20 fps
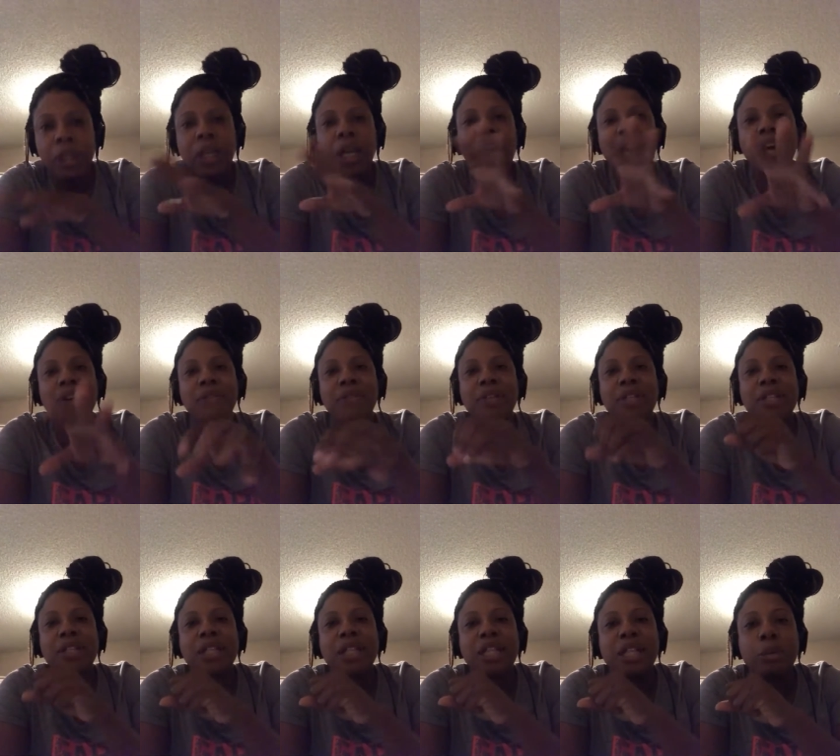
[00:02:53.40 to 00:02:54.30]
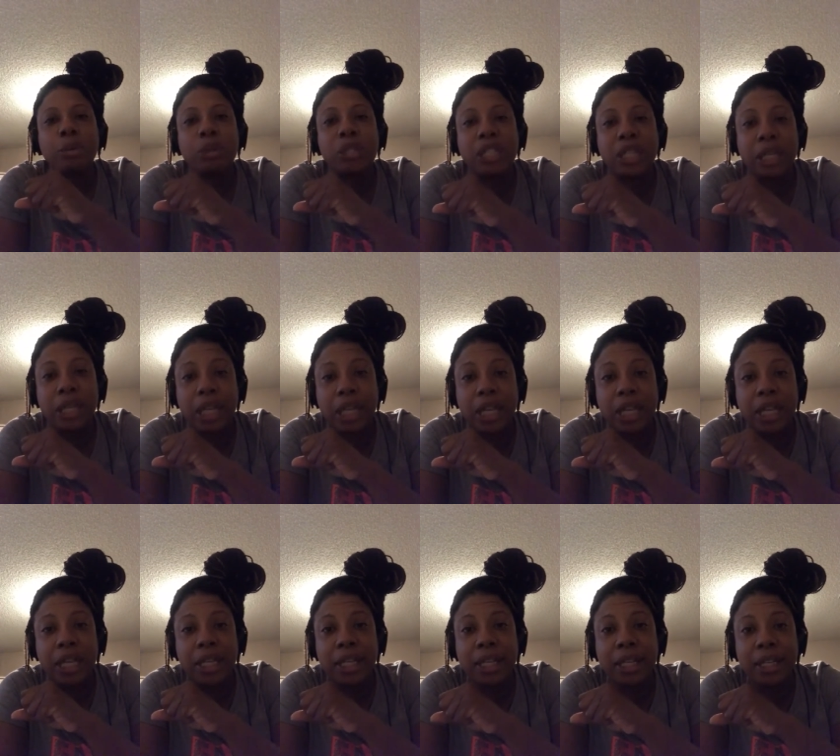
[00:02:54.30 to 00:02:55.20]
Obviously he was in
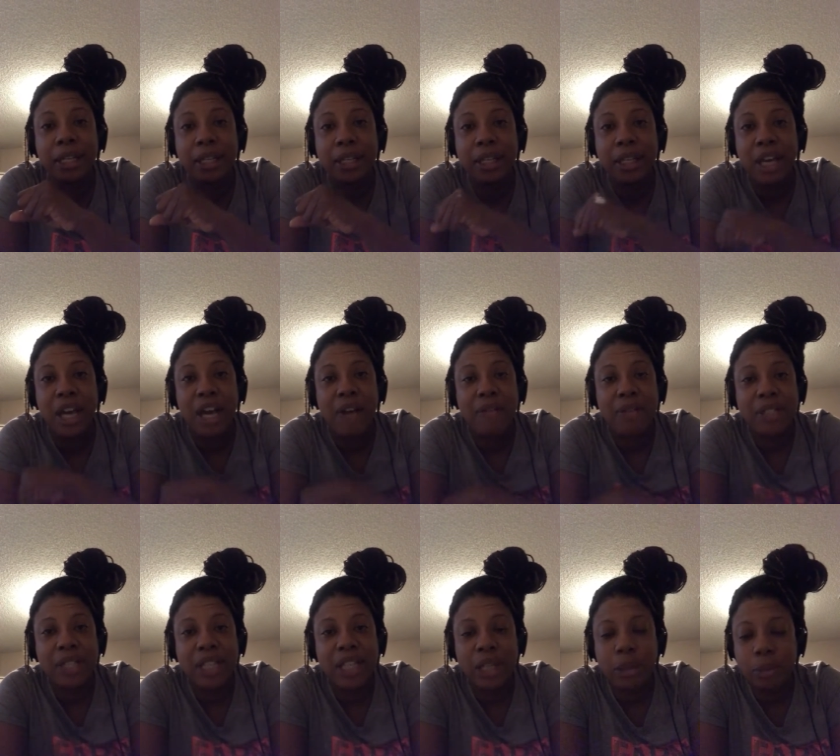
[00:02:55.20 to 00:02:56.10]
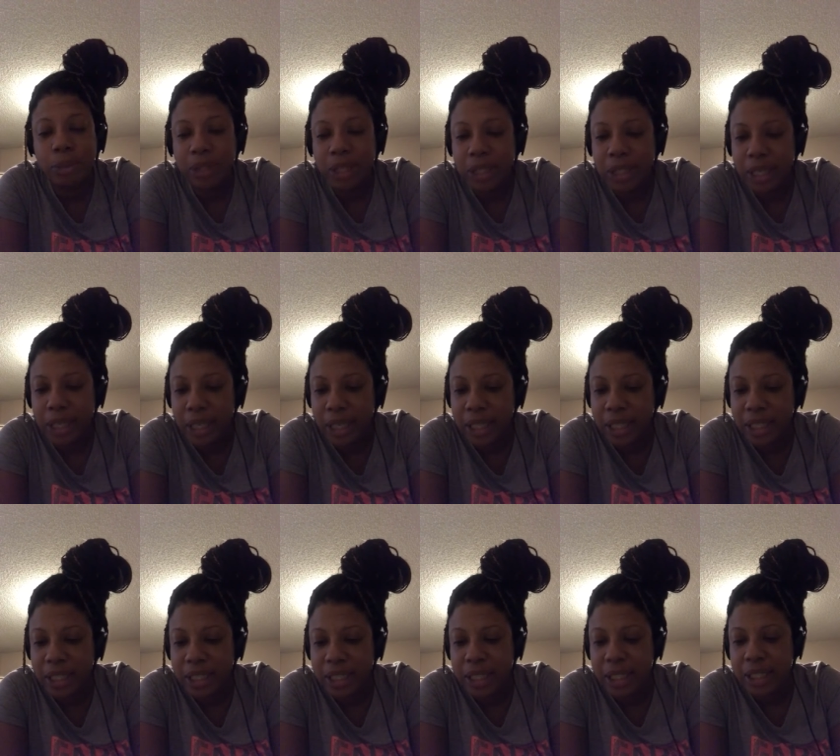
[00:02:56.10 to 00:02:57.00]
need. He
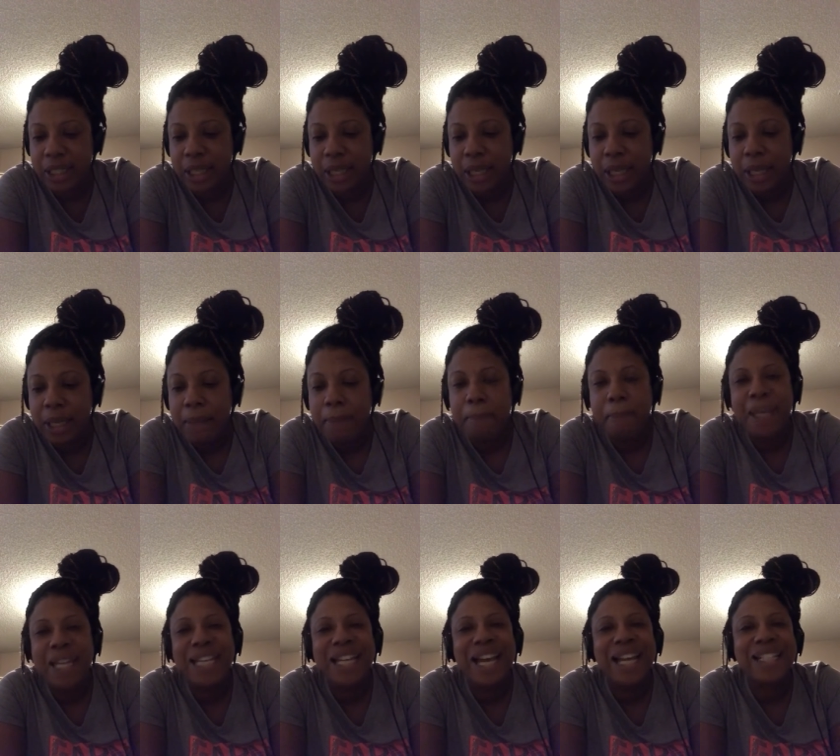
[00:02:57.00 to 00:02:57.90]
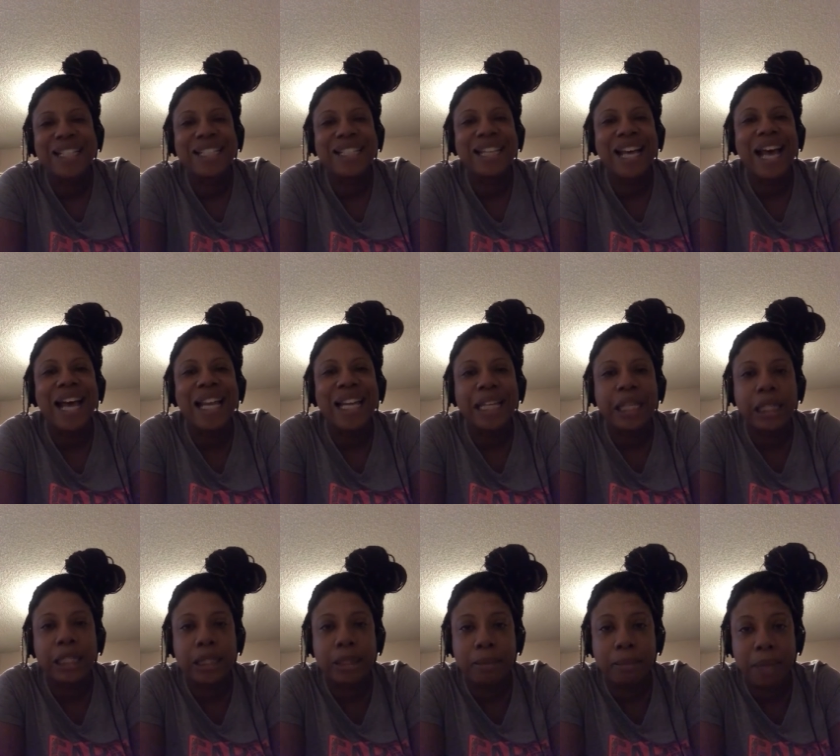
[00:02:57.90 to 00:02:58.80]
says, be not
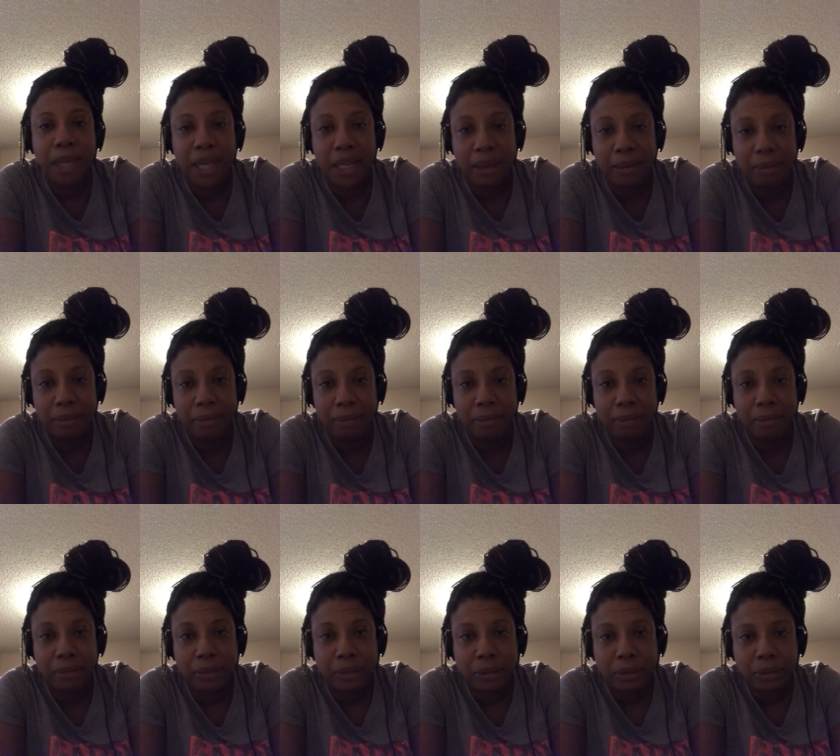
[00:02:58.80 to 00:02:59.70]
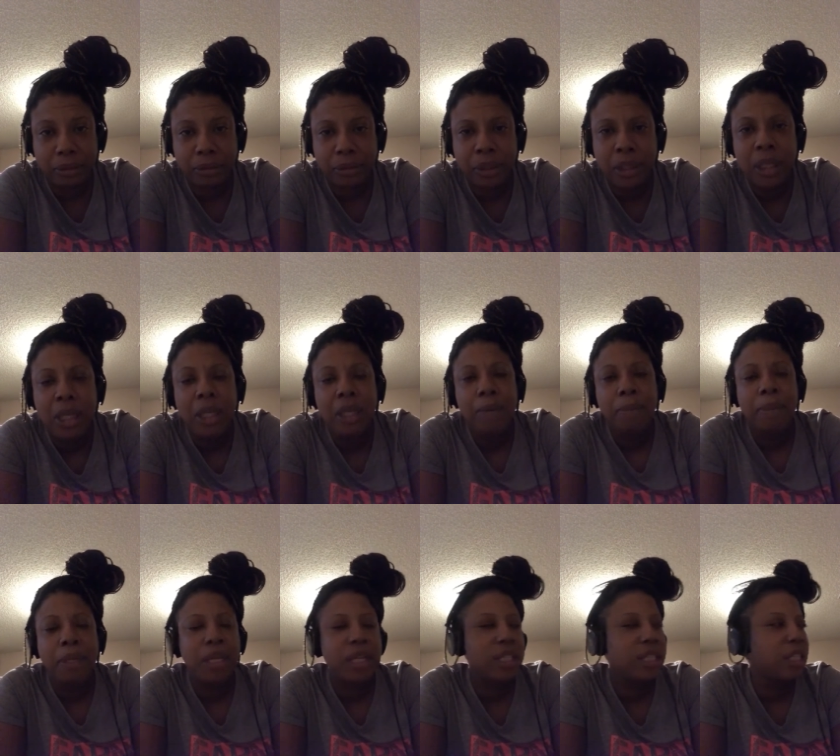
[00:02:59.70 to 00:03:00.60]
silent to me.
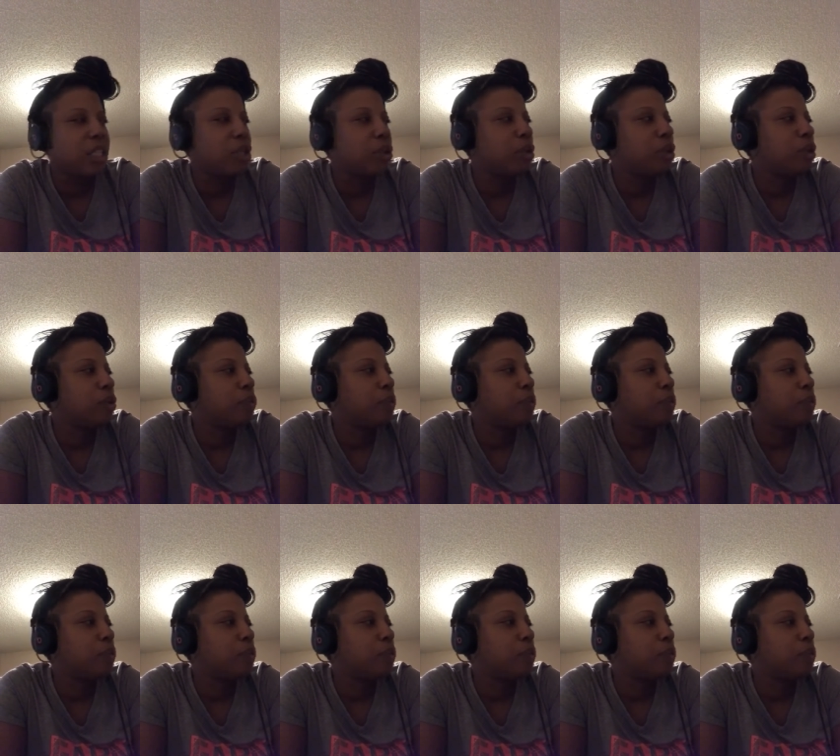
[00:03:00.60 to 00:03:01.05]
Because he